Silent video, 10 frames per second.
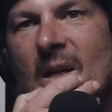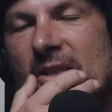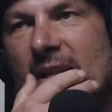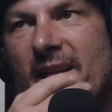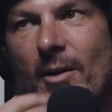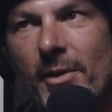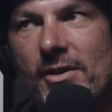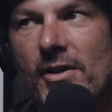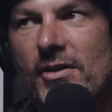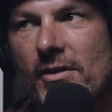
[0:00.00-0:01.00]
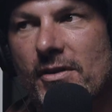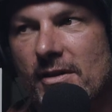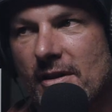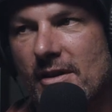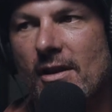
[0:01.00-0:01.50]
So the elbow is used because
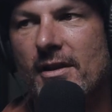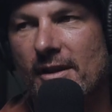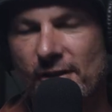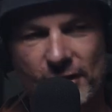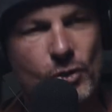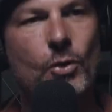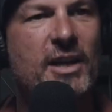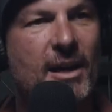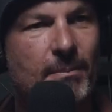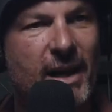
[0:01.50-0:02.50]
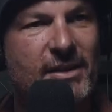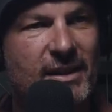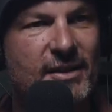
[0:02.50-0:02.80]
it's a short arm basically.